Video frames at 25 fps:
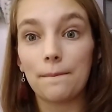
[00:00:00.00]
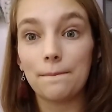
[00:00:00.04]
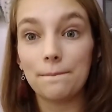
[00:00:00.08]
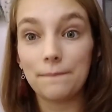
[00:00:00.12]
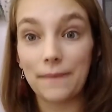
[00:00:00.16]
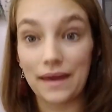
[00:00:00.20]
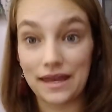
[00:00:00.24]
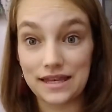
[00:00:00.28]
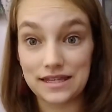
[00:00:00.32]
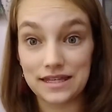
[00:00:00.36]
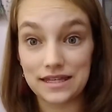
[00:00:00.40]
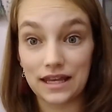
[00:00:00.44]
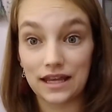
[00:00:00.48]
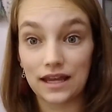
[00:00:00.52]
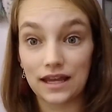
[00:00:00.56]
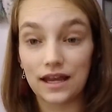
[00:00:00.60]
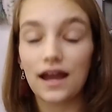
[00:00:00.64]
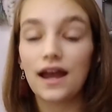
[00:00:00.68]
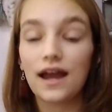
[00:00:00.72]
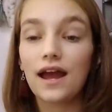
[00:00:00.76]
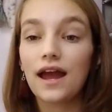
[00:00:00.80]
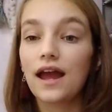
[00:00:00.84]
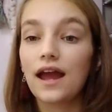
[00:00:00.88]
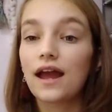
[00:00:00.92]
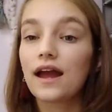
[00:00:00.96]
amazing.
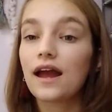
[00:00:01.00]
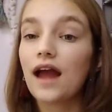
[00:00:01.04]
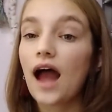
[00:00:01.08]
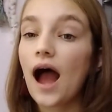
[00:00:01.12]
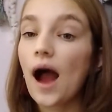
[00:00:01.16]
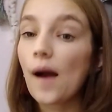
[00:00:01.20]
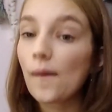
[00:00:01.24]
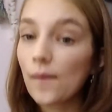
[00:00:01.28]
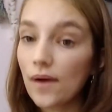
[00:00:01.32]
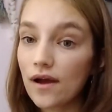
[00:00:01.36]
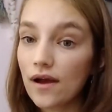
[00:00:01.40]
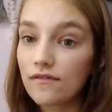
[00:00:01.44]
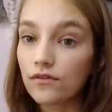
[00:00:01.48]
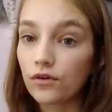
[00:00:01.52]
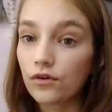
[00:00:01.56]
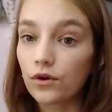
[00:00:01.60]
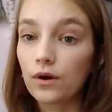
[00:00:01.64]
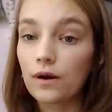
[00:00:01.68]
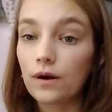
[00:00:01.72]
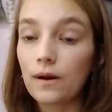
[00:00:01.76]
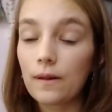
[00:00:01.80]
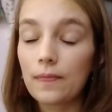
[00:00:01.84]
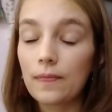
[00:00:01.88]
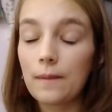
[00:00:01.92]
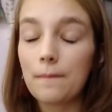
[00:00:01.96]

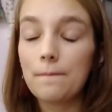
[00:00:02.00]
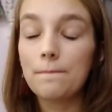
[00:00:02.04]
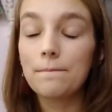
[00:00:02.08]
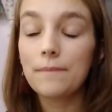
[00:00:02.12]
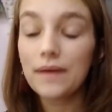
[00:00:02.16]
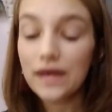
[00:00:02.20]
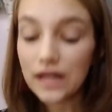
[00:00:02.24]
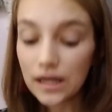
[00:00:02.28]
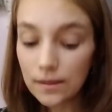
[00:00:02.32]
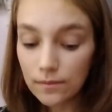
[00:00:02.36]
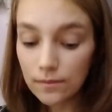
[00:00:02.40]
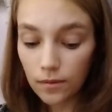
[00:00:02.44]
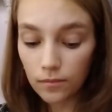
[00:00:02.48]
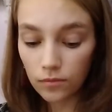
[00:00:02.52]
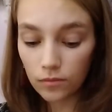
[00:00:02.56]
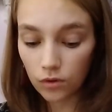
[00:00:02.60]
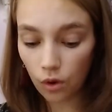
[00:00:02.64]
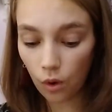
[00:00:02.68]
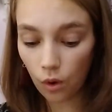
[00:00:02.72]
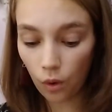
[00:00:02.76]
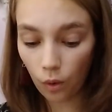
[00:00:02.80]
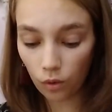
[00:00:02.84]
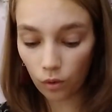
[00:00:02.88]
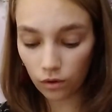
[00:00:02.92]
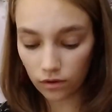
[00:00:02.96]
However, the minimum
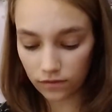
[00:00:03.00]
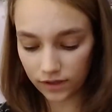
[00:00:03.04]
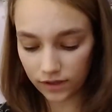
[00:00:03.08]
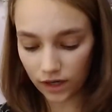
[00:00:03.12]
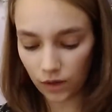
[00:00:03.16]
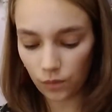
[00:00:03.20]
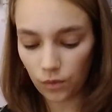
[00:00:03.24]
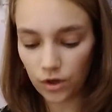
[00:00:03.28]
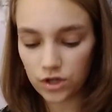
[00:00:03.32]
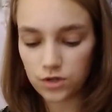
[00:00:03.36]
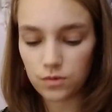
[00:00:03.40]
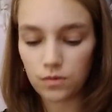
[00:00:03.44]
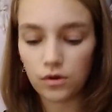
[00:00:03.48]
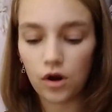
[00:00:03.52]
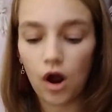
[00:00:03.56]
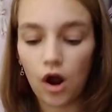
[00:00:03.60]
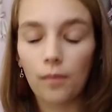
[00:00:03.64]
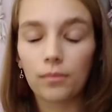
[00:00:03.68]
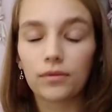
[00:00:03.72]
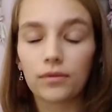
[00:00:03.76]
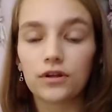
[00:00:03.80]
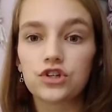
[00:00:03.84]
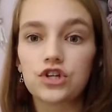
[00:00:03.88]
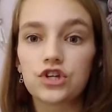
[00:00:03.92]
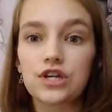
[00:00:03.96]
goal that I want to
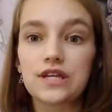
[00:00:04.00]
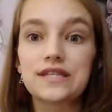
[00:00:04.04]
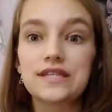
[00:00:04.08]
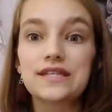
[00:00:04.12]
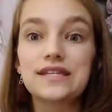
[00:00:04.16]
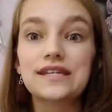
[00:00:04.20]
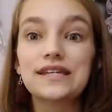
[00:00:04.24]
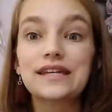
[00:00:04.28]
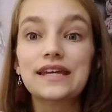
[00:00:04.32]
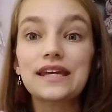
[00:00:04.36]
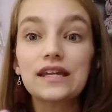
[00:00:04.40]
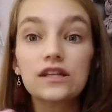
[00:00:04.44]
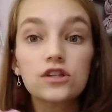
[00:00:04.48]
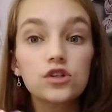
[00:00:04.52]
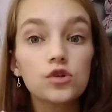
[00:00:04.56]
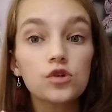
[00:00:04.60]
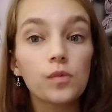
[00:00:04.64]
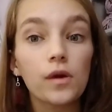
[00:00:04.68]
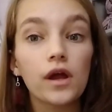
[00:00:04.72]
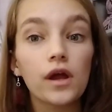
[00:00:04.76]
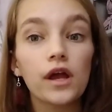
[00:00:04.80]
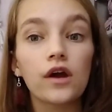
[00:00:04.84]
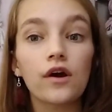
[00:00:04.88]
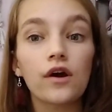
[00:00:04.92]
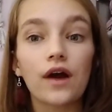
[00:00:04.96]
accomplish is to get to
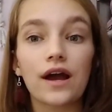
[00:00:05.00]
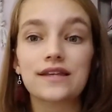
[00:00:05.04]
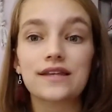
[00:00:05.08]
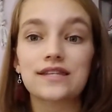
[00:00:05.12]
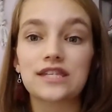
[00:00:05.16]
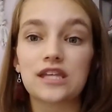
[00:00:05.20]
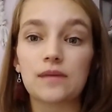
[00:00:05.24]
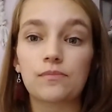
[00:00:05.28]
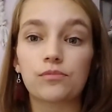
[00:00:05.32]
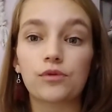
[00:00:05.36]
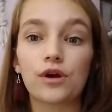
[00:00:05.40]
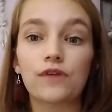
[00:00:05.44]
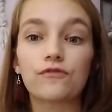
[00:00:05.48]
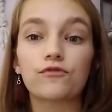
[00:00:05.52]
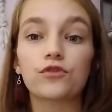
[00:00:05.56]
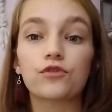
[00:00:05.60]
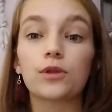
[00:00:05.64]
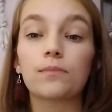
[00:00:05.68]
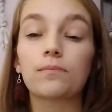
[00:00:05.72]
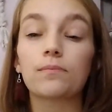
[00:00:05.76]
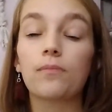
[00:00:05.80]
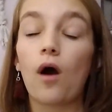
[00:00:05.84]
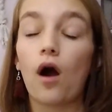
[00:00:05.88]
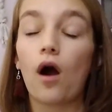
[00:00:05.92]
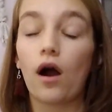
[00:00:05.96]
where I separate for
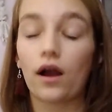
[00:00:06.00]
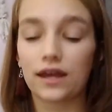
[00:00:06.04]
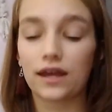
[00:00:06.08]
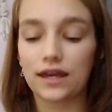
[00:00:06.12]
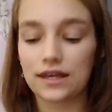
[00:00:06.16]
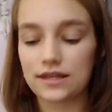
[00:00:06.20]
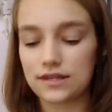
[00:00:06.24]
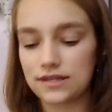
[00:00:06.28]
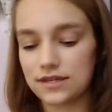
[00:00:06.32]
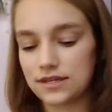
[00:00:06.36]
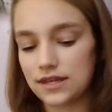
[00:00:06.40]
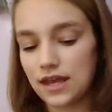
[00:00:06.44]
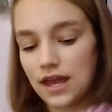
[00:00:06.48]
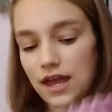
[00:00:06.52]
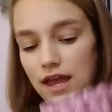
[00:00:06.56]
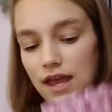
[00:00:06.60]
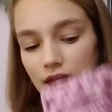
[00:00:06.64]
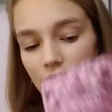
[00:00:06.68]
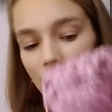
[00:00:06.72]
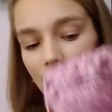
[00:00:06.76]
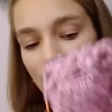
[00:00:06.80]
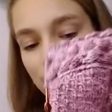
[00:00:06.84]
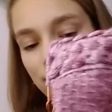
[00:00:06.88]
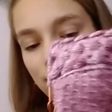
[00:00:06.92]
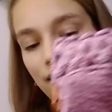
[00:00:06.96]
the pockets.
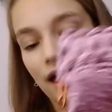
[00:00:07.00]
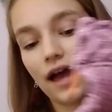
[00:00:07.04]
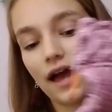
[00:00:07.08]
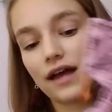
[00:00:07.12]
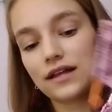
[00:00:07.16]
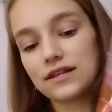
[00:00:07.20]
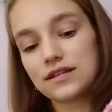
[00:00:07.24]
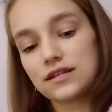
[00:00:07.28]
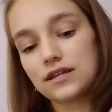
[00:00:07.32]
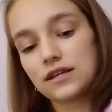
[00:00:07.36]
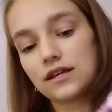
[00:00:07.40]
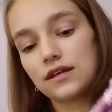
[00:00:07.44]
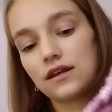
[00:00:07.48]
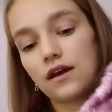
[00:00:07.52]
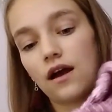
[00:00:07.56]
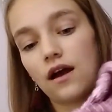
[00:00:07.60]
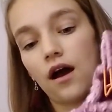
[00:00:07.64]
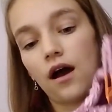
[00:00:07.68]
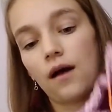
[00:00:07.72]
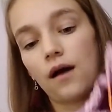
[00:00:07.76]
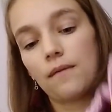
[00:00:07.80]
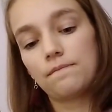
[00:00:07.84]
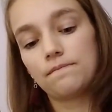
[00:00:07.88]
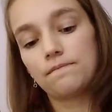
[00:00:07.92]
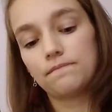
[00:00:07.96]
And that,
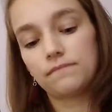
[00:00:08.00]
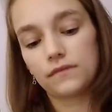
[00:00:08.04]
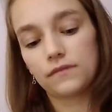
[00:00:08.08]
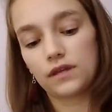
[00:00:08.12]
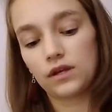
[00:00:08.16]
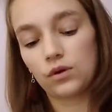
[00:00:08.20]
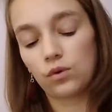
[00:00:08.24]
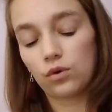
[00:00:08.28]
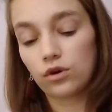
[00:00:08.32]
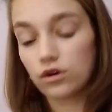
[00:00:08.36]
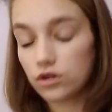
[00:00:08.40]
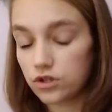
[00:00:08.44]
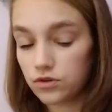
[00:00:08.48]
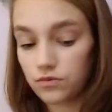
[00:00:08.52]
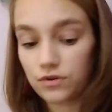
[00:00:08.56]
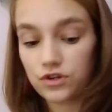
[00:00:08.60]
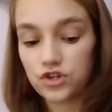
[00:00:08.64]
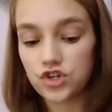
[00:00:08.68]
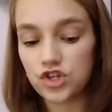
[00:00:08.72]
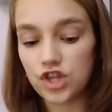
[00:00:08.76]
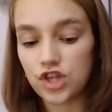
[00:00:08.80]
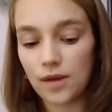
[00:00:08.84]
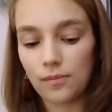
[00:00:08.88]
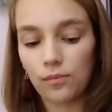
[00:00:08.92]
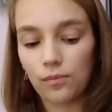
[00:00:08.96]
um, in order to
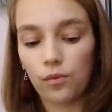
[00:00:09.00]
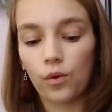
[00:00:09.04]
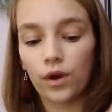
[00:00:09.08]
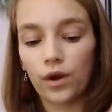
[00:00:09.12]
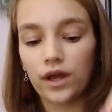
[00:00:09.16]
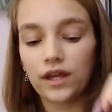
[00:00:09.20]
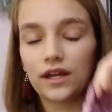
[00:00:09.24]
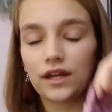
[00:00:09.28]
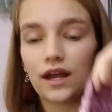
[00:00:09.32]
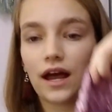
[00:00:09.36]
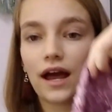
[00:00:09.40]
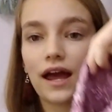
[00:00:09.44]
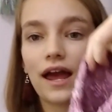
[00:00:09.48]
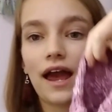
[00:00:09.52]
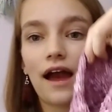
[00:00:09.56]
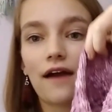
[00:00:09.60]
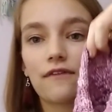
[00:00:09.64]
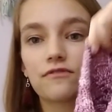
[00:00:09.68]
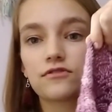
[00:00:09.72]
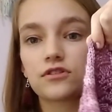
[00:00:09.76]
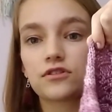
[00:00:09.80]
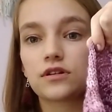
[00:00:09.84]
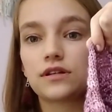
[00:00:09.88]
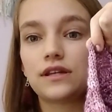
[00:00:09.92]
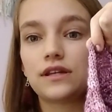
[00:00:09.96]
reach that point, I
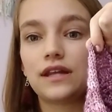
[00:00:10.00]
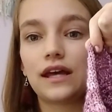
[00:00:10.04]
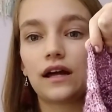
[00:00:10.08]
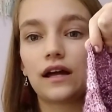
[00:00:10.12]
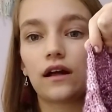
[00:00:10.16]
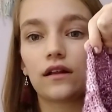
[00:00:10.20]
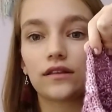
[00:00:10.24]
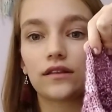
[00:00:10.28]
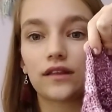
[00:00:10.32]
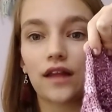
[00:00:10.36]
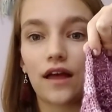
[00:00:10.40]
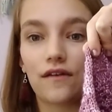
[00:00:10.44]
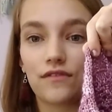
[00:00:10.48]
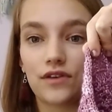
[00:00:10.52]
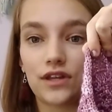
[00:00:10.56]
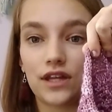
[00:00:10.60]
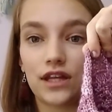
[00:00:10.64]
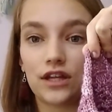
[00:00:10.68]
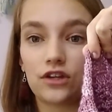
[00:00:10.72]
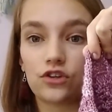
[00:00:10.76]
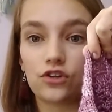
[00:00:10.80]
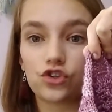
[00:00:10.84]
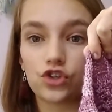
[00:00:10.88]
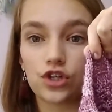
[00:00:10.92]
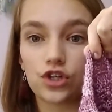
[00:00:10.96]
have to knit 11
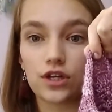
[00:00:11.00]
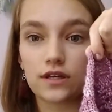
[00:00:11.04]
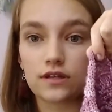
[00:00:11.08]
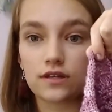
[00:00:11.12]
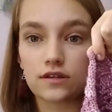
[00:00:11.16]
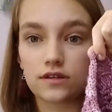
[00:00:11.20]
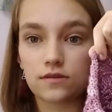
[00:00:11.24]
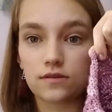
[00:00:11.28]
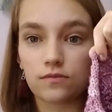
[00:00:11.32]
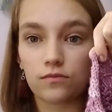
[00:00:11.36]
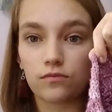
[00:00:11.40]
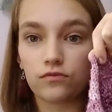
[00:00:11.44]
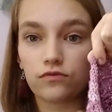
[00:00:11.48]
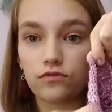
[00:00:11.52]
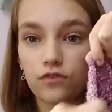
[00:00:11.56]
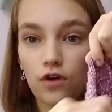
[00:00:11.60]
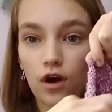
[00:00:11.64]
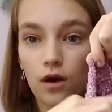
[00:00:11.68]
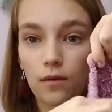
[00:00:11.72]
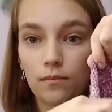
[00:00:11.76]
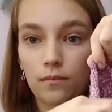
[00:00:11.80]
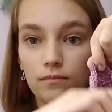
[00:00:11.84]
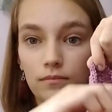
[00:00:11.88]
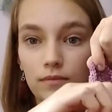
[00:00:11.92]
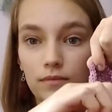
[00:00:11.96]
inches
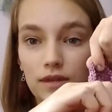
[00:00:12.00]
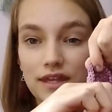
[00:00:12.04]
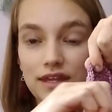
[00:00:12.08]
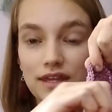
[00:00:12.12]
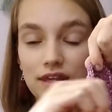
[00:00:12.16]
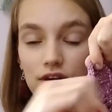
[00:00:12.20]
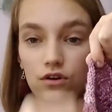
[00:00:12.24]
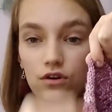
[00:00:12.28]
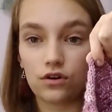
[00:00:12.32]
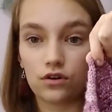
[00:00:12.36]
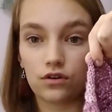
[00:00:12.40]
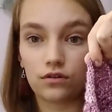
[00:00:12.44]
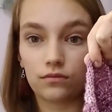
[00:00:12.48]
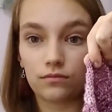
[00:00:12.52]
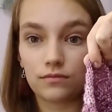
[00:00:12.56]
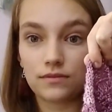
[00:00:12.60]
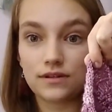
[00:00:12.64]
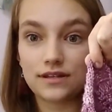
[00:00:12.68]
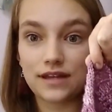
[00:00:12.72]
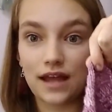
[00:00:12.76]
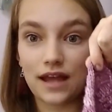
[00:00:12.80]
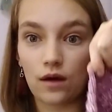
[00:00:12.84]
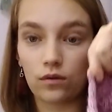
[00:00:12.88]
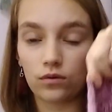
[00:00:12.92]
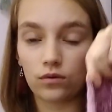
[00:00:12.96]
from here
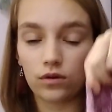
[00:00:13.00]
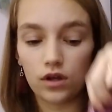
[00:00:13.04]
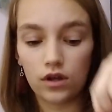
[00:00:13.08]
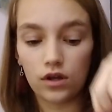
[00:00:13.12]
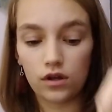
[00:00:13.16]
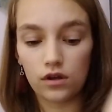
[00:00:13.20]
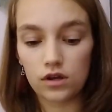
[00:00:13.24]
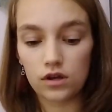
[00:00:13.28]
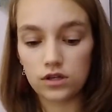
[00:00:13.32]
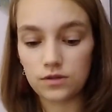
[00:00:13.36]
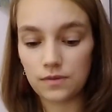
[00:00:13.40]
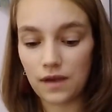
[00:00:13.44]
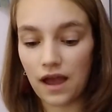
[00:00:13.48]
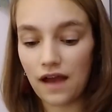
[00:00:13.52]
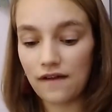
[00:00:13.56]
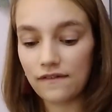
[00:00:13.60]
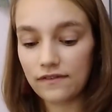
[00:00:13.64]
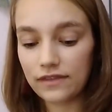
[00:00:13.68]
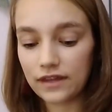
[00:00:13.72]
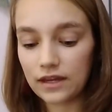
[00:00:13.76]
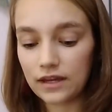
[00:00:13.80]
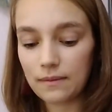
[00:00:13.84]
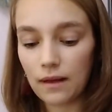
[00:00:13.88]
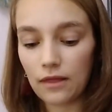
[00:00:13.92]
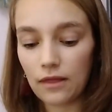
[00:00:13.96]
down. So I
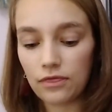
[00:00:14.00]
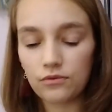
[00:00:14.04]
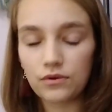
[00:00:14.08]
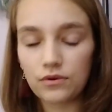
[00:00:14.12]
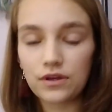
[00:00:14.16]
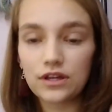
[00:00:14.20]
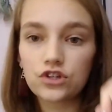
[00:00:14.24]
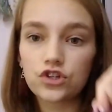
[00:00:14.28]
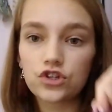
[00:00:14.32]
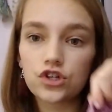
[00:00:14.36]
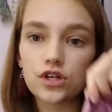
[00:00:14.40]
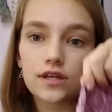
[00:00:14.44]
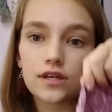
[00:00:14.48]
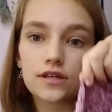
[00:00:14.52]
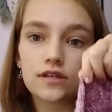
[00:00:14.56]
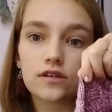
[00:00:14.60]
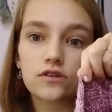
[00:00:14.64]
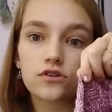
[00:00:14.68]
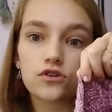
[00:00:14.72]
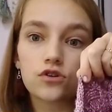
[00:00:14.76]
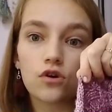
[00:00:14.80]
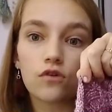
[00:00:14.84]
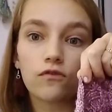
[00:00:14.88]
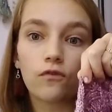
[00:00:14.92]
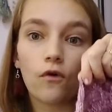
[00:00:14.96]
haven't think about 3
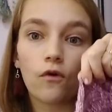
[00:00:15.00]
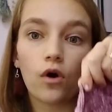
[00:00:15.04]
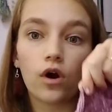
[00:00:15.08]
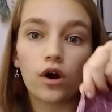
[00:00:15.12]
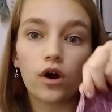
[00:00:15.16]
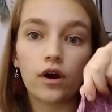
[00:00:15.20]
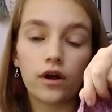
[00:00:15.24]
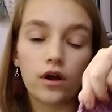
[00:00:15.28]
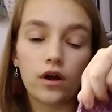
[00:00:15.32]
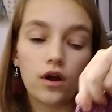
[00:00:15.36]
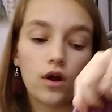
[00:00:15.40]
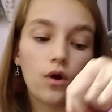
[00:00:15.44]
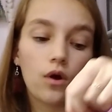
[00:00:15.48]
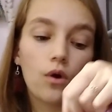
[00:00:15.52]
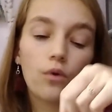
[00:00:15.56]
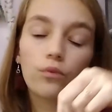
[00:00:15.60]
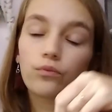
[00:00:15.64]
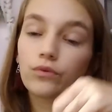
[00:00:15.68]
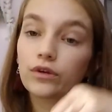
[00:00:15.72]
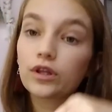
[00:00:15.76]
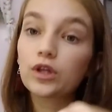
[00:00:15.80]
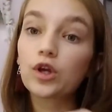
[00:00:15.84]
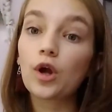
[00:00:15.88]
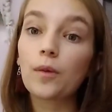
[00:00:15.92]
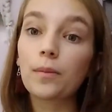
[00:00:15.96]
inches so far
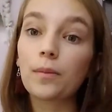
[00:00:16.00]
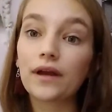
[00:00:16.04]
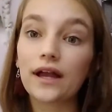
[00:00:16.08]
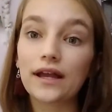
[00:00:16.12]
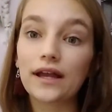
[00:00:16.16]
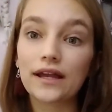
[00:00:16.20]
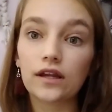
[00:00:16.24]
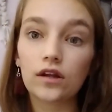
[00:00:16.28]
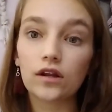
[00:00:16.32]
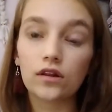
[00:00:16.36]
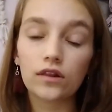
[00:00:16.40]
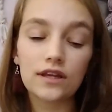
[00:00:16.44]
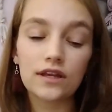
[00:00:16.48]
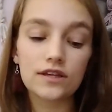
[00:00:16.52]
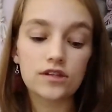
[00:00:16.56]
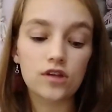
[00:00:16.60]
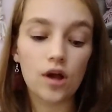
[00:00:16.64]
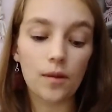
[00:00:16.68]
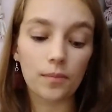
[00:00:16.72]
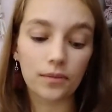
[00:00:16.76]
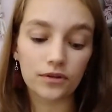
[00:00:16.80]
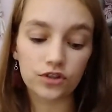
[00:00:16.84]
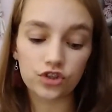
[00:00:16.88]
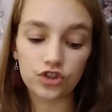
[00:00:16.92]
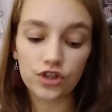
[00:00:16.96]
really hoping I can at least
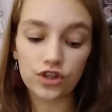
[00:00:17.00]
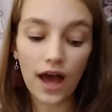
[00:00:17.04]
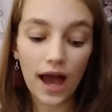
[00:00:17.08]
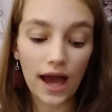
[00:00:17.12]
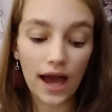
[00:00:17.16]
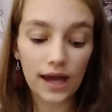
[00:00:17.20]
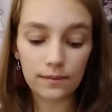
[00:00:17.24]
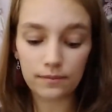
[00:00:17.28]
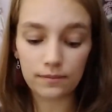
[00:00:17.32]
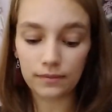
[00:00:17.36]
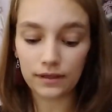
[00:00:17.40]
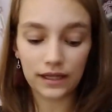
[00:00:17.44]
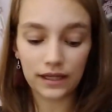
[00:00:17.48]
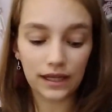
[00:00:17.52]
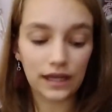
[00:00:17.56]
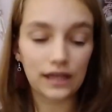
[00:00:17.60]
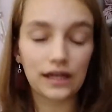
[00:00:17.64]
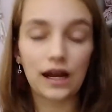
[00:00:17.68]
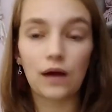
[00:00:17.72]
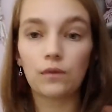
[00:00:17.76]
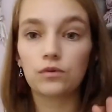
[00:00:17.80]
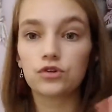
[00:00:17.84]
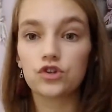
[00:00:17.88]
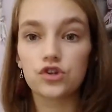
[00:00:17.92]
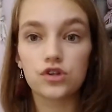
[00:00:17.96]
accomplish that. But
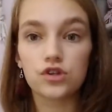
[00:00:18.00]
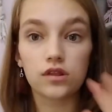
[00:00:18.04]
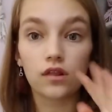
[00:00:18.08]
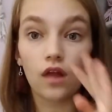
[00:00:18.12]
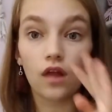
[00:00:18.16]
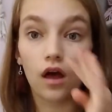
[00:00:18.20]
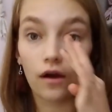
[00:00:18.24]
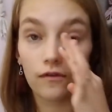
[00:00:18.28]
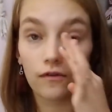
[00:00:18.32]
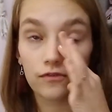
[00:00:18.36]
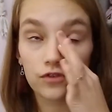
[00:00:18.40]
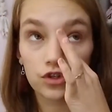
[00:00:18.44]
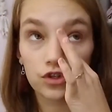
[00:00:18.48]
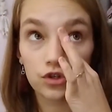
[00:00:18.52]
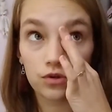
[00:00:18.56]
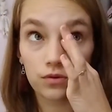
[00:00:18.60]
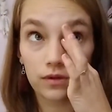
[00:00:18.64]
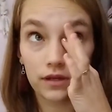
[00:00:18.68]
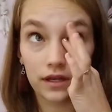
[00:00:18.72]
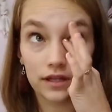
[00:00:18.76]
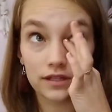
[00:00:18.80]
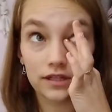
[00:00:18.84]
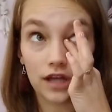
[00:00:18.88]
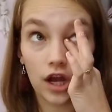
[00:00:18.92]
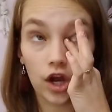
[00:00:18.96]
again, I would just love to do
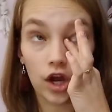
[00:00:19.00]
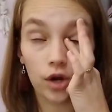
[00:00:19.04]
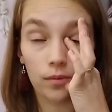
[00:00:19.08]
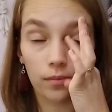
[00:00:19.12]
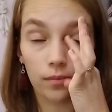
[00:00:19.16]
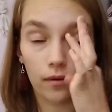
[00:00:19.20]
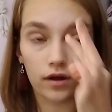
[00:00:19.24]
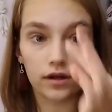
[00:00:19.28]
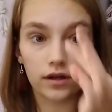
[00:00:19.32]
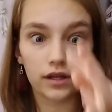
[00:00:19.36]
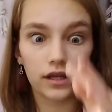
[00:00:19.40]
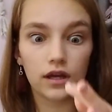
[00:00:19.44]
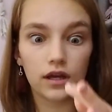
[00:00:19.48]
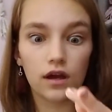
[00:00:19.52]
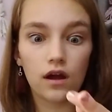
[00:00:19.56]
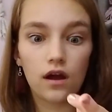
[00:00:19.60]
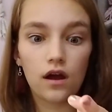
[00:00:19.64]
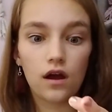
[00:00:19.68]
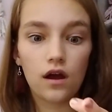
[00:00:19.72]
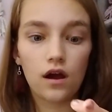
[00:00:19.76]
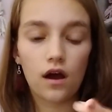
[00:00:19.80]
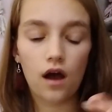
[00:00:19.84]
the entire body.